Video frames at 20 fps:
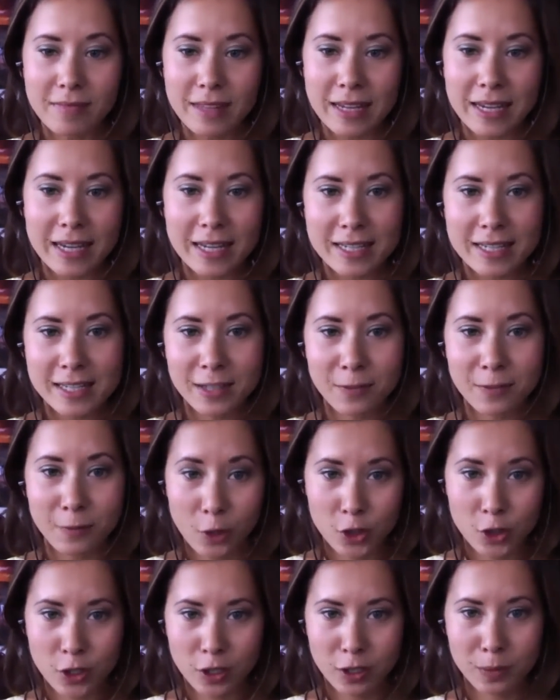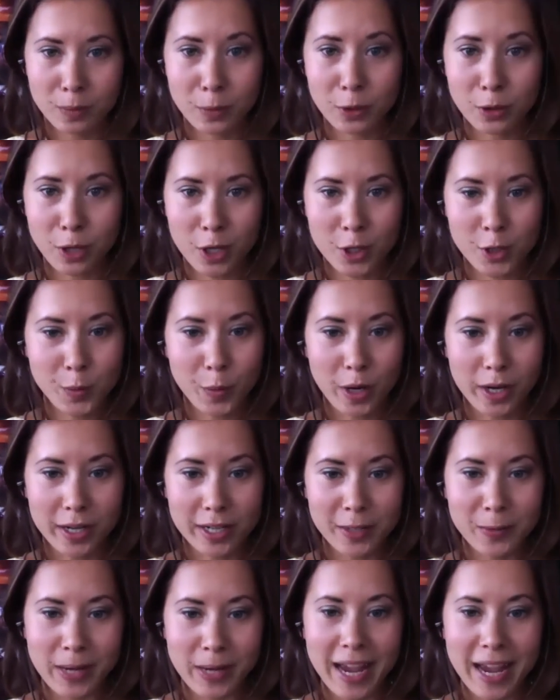is the virtual book launch
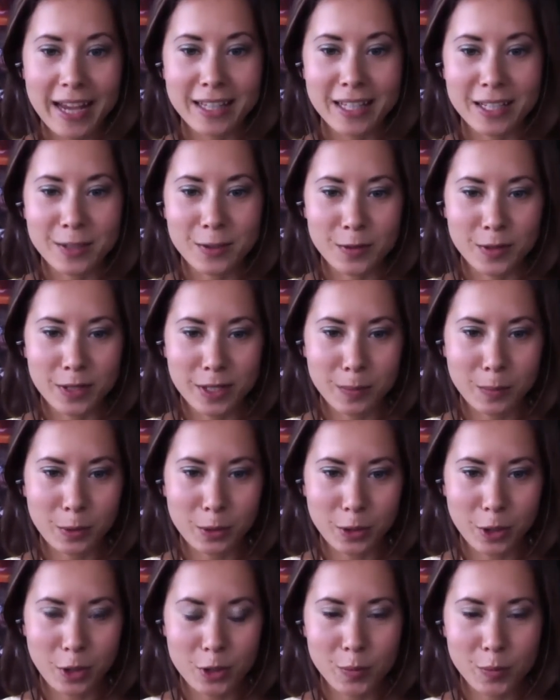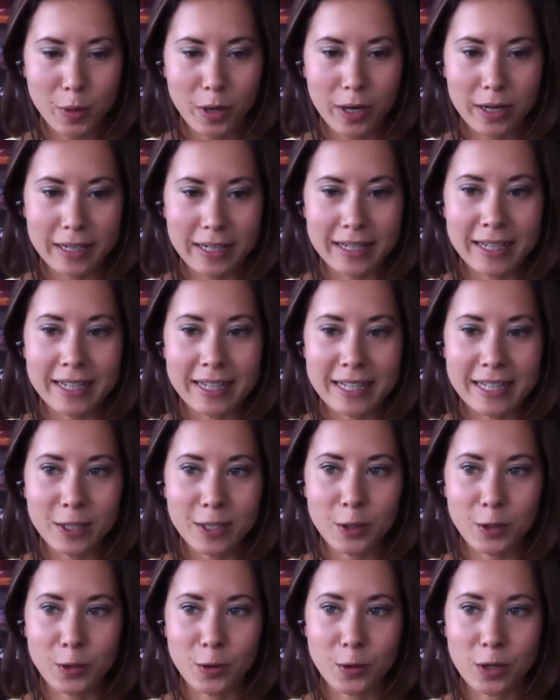party. We had a real book launch party in
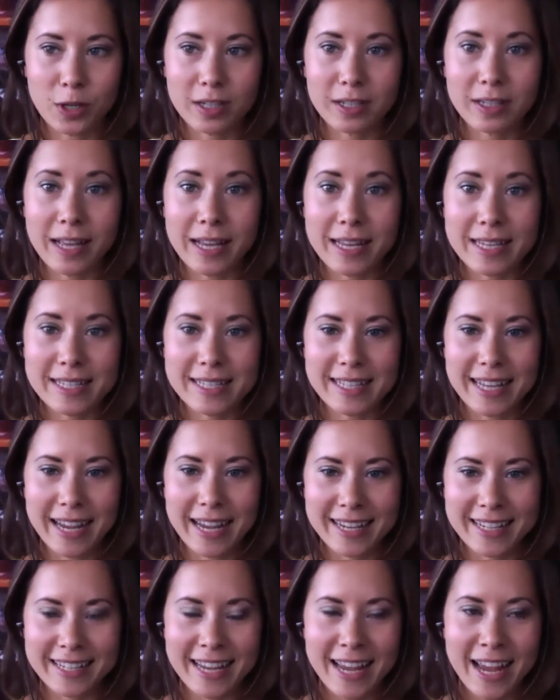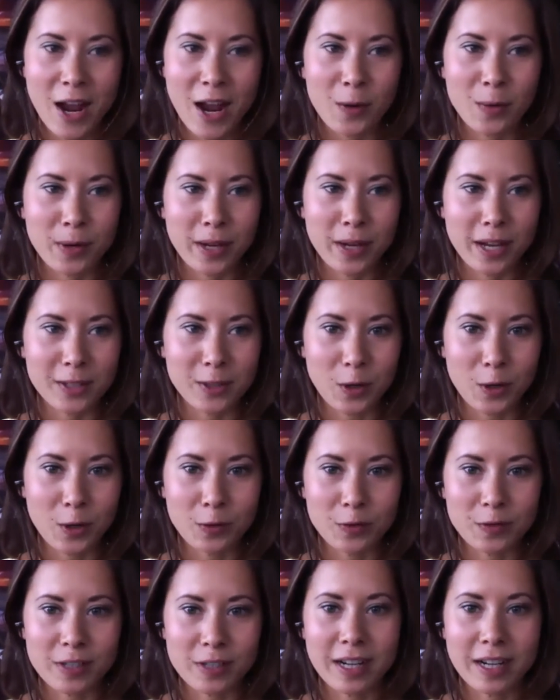New York last night. We had
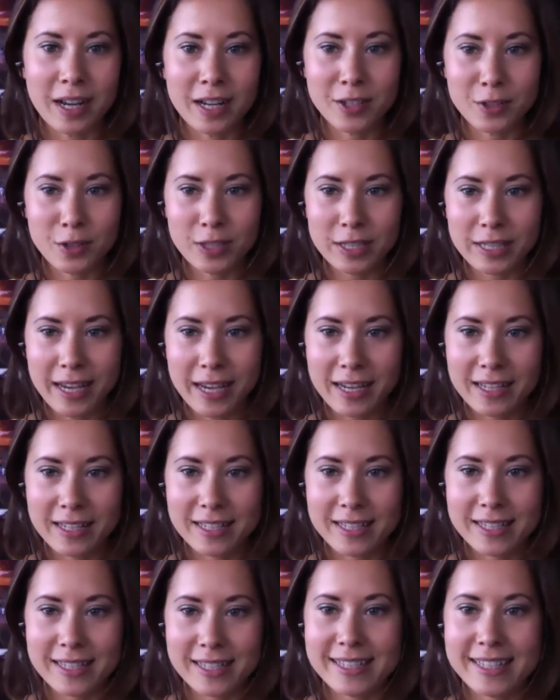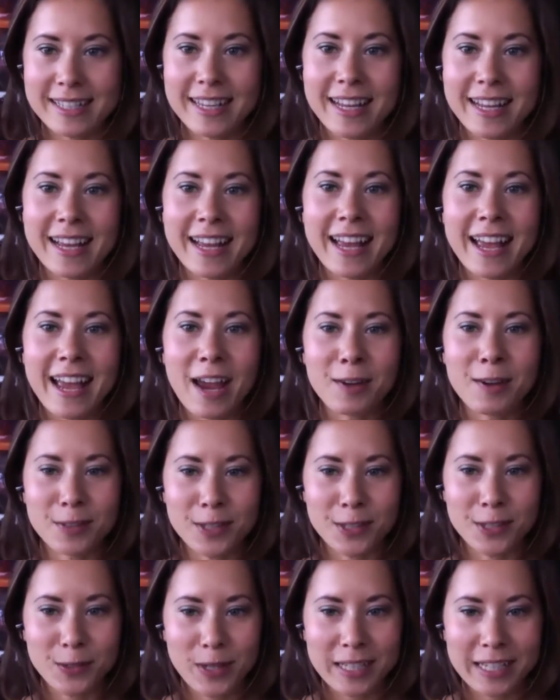over 100 guests.
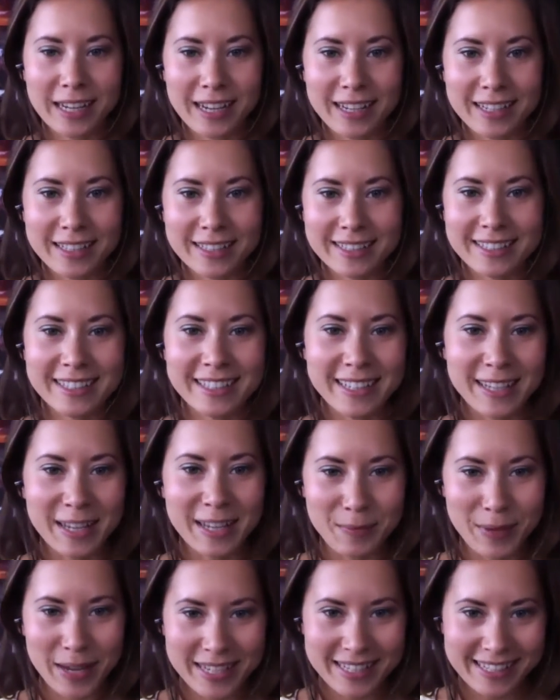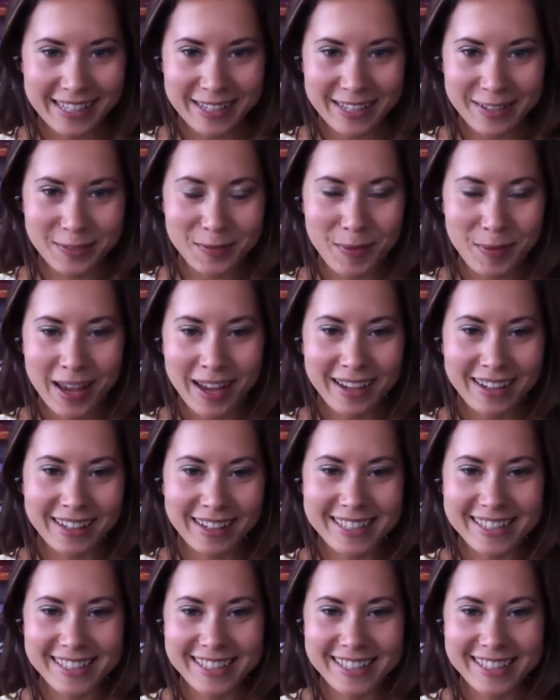Everyone got amazing gift bags,